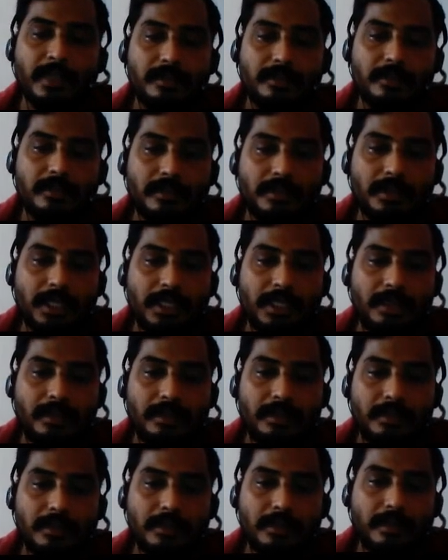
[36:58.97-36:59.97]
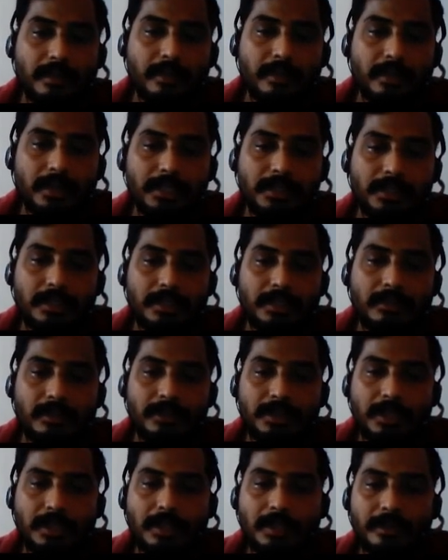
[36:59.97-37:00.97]
So then the next
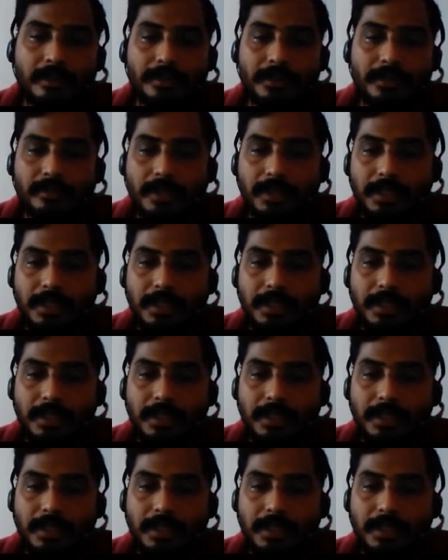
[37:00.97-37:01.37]
question comes,